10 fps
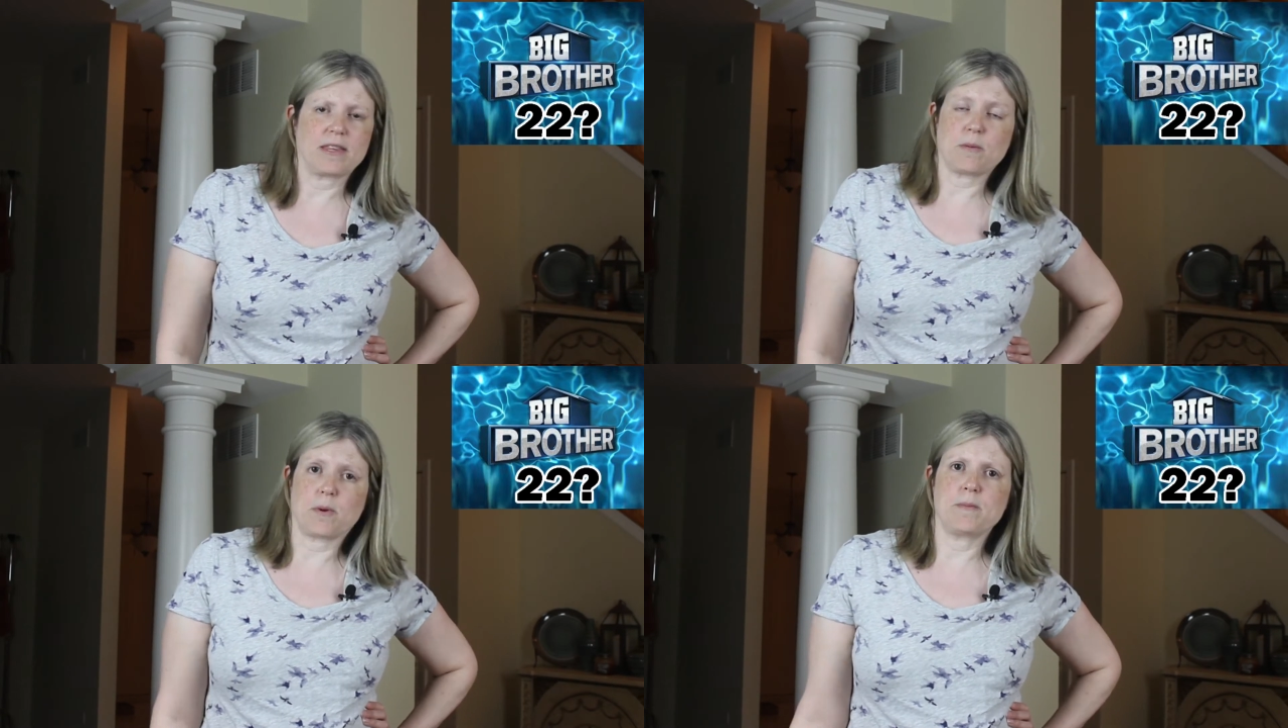
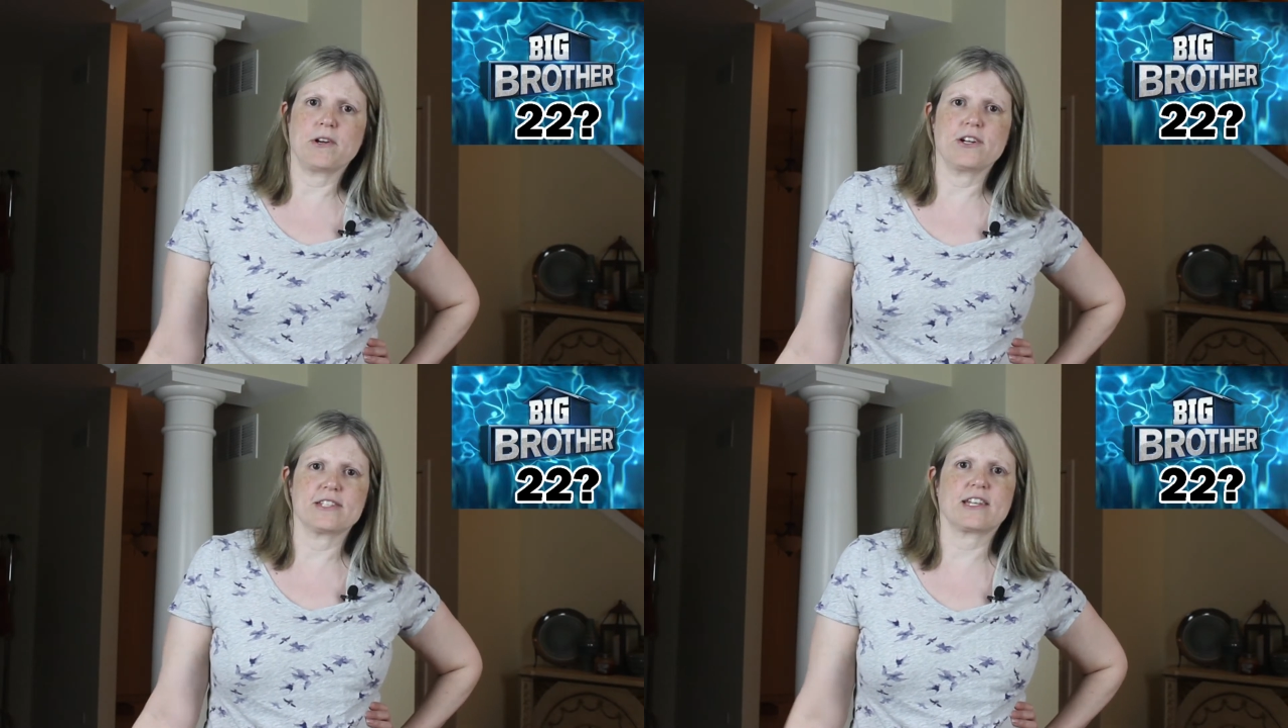that the
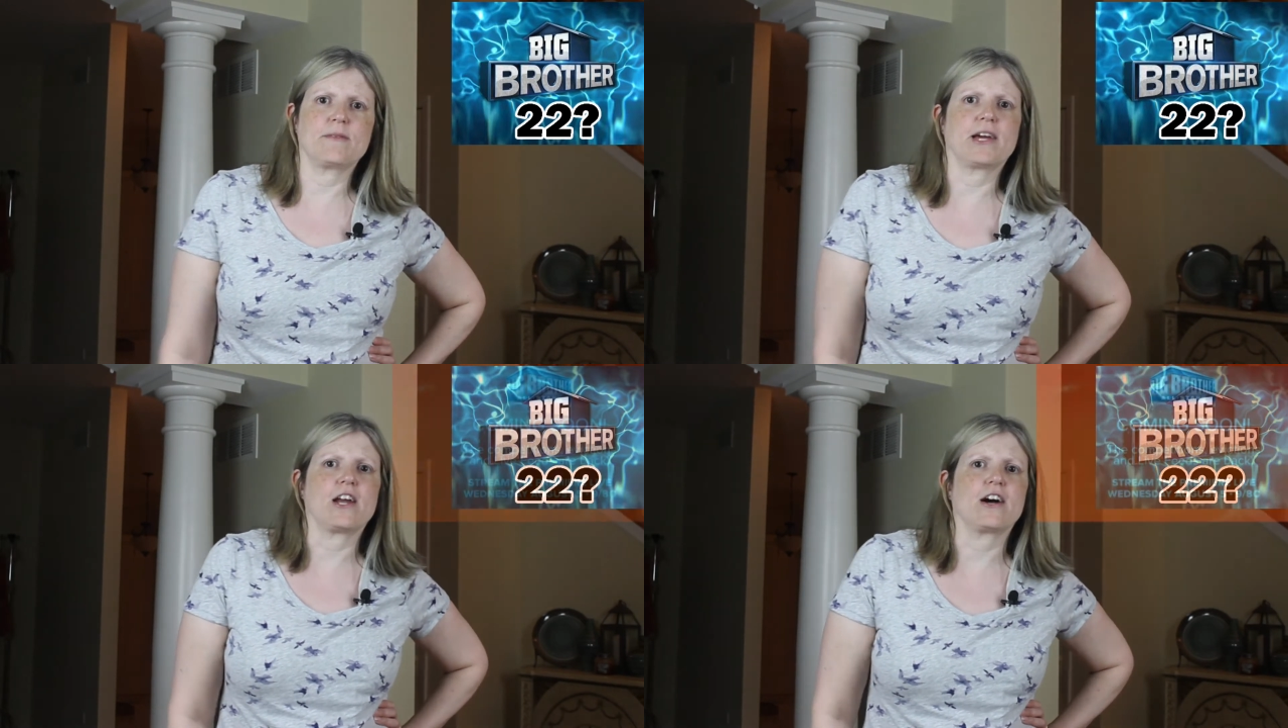premiere is going to
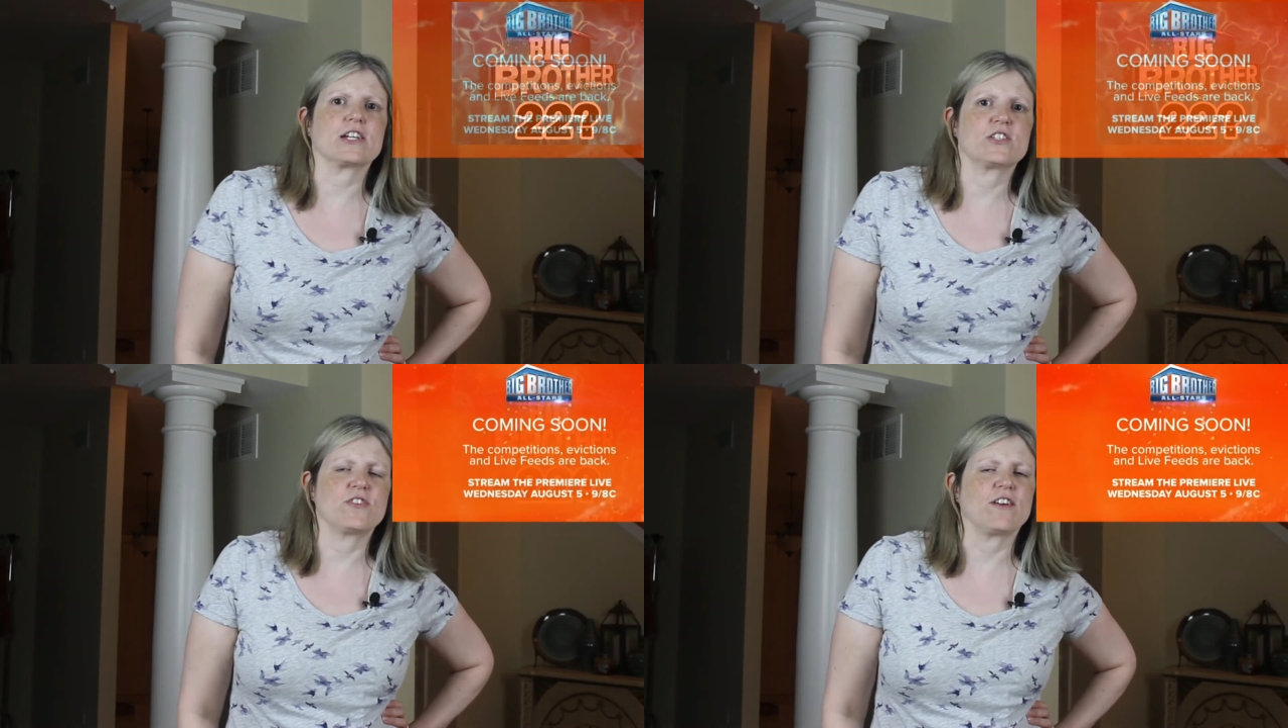be on
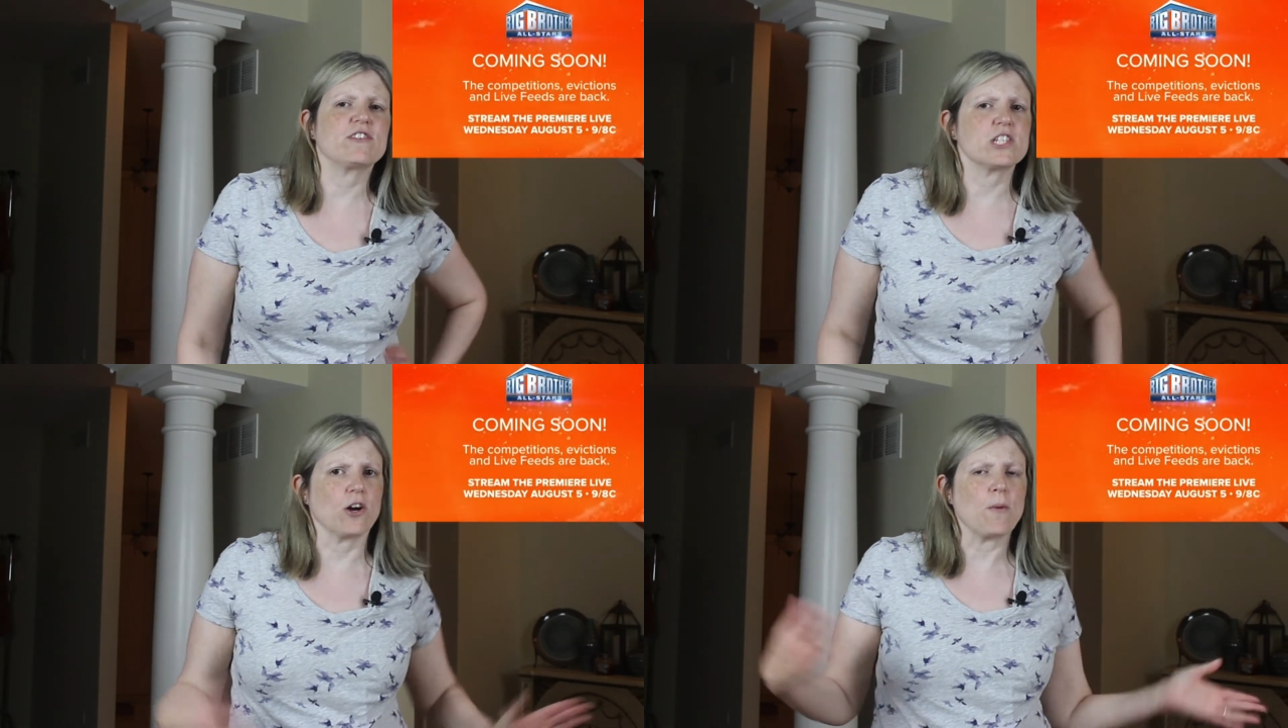August
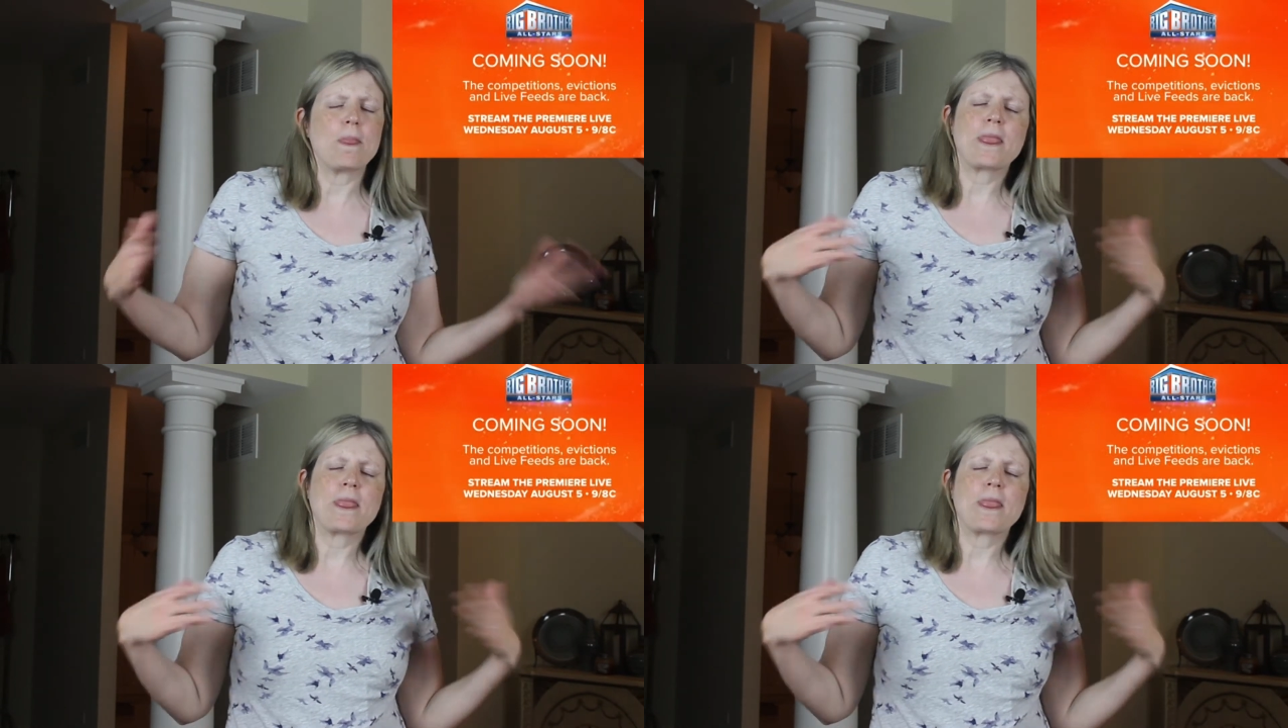5th. So